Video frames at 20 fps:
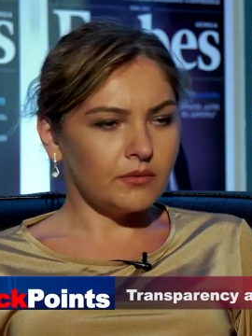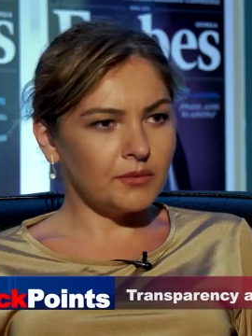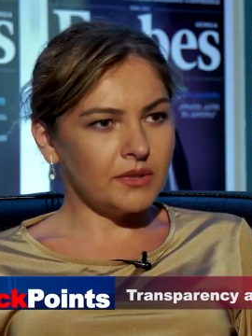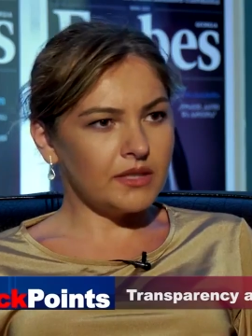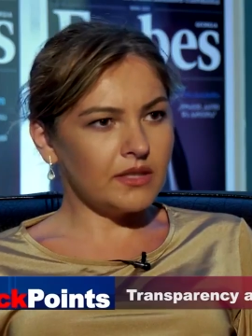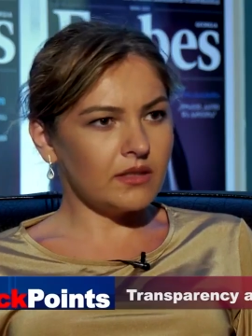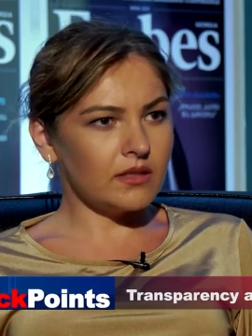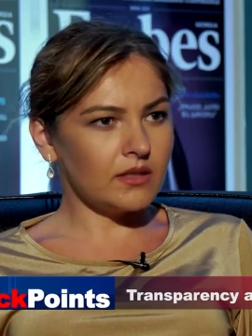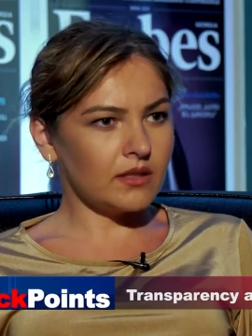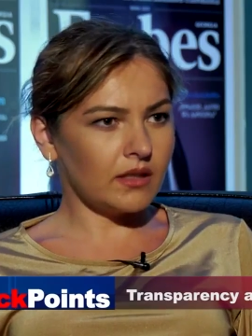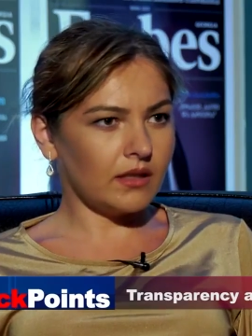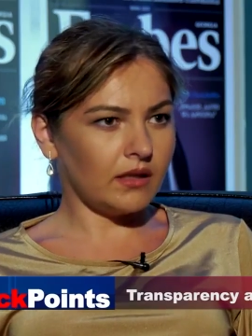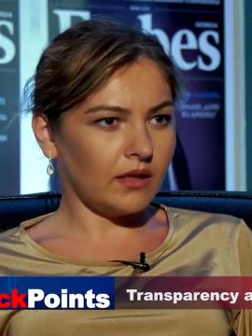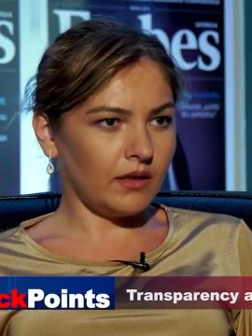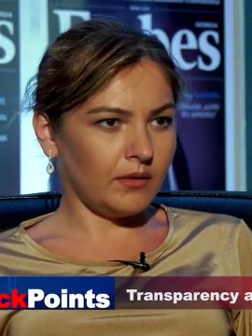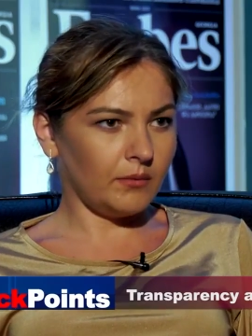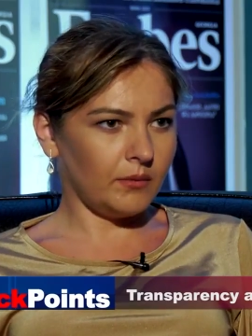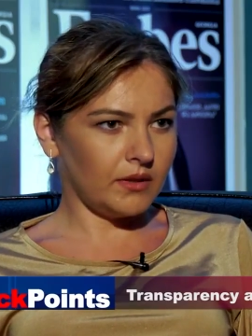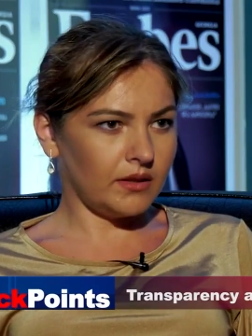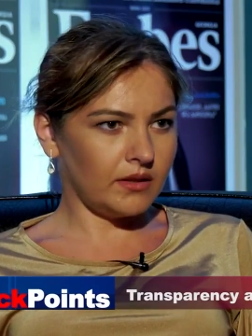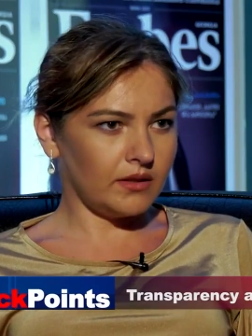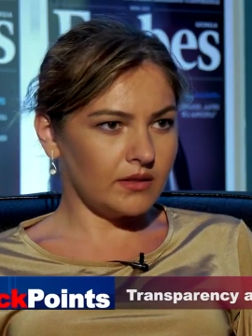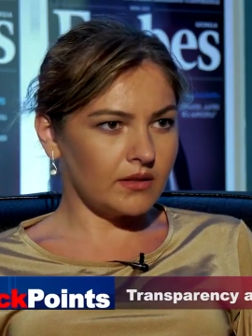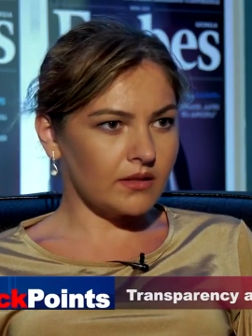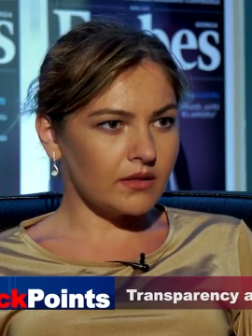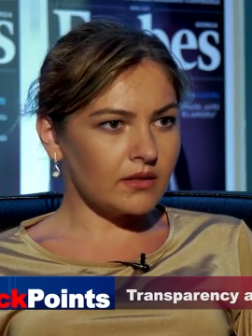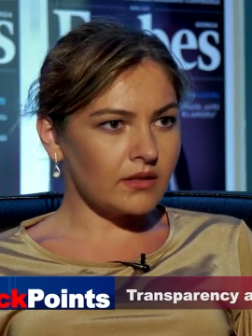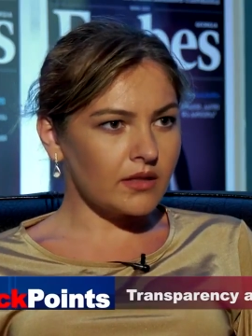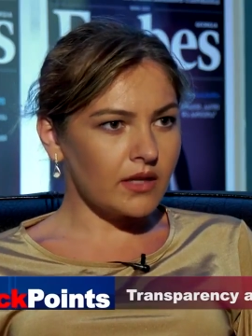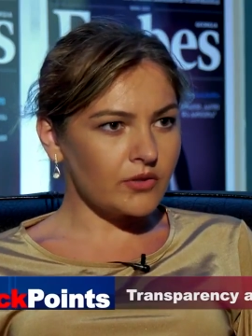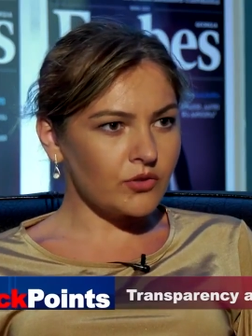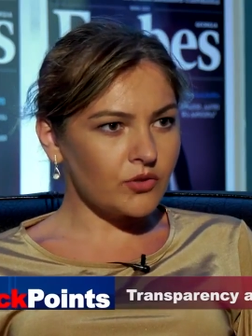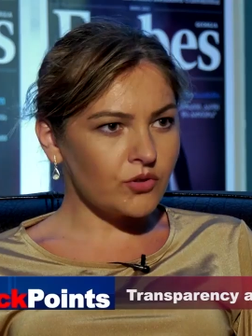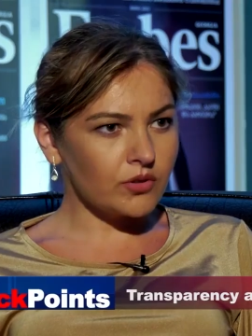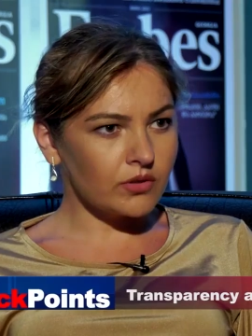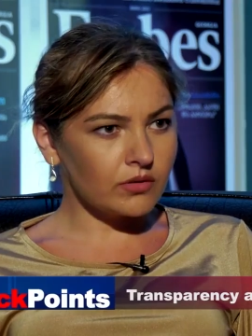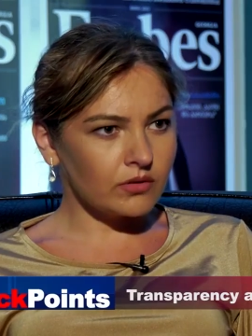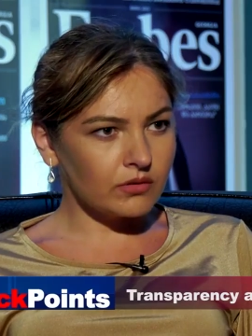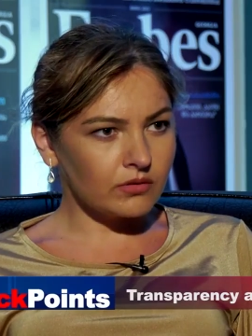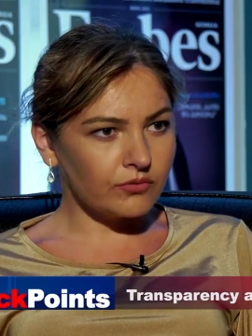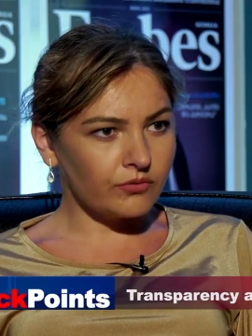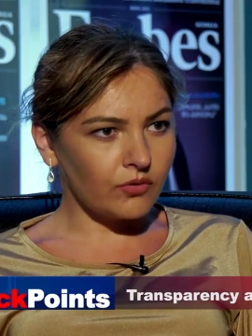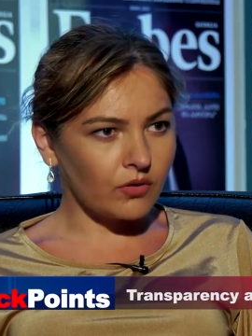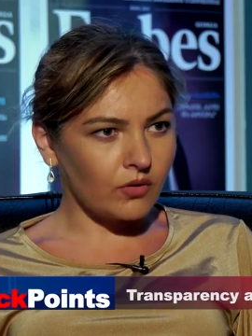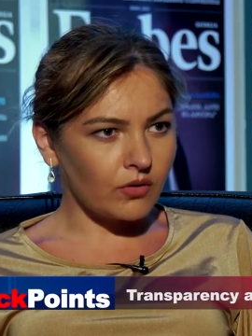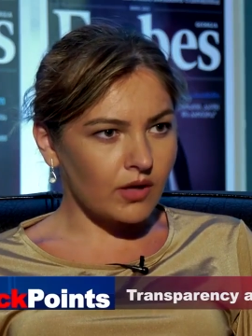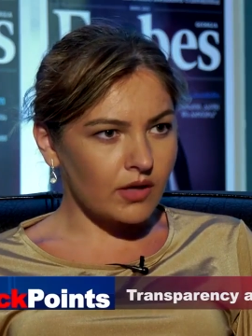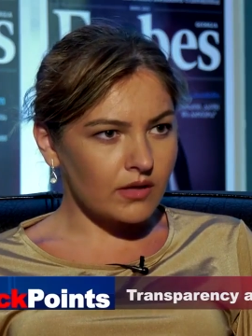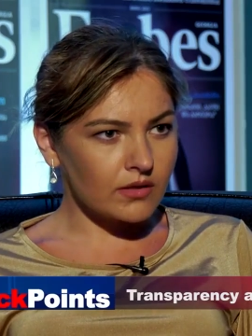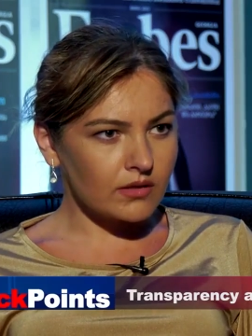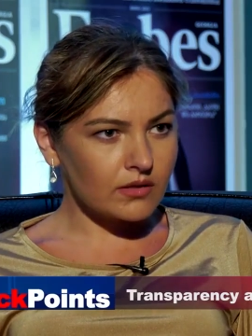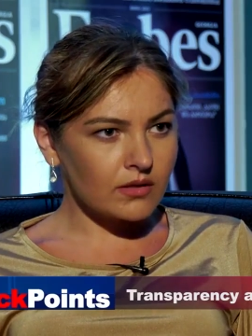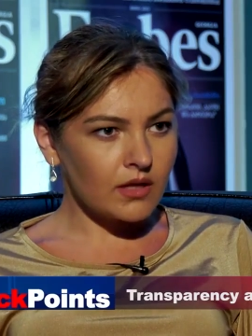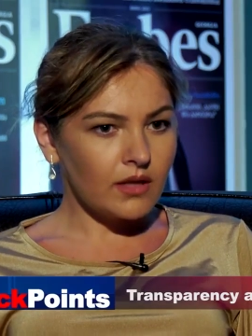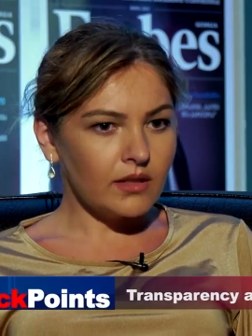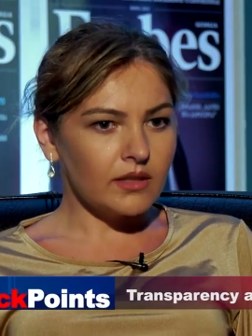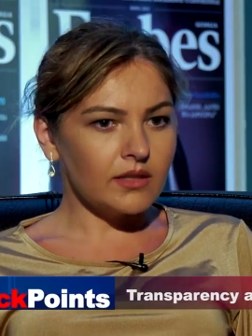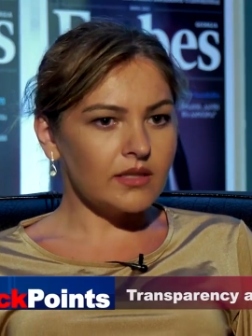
The business climate is essential for us,